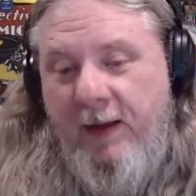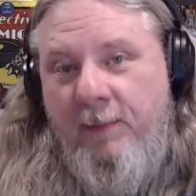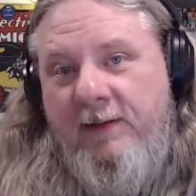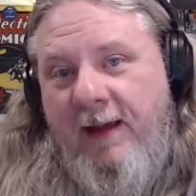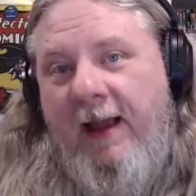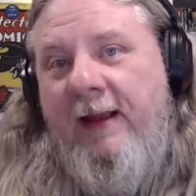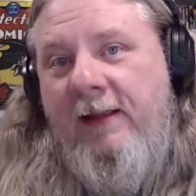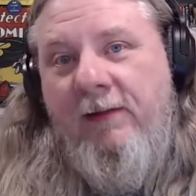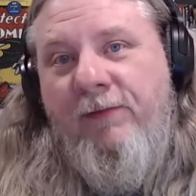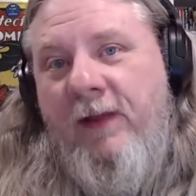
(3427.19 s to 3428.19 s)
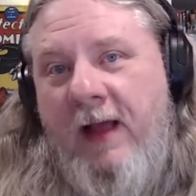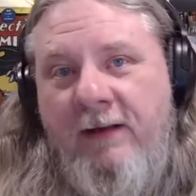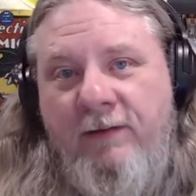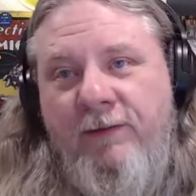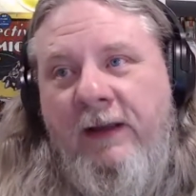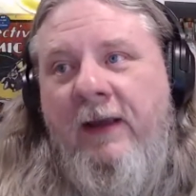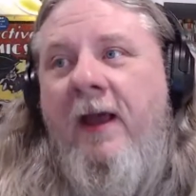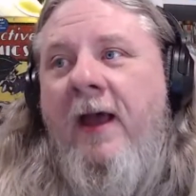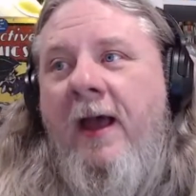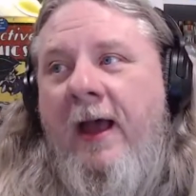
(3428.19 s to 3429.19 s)
I'm attacking the philosophy.
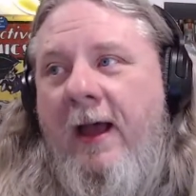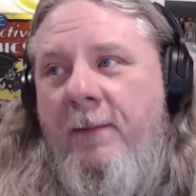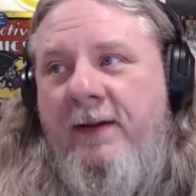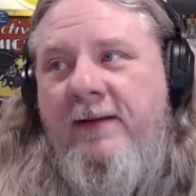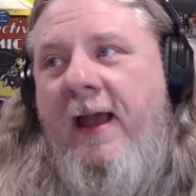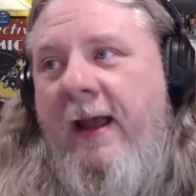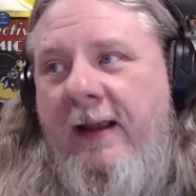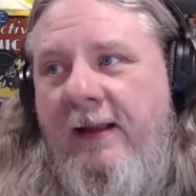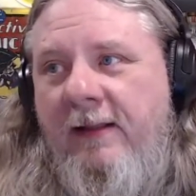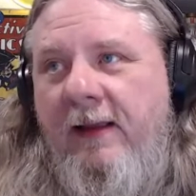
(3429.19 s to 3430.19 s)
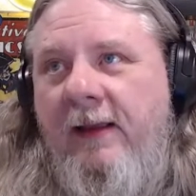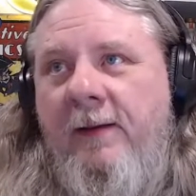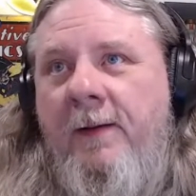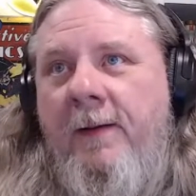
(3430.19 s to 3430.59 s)
I'm attacking the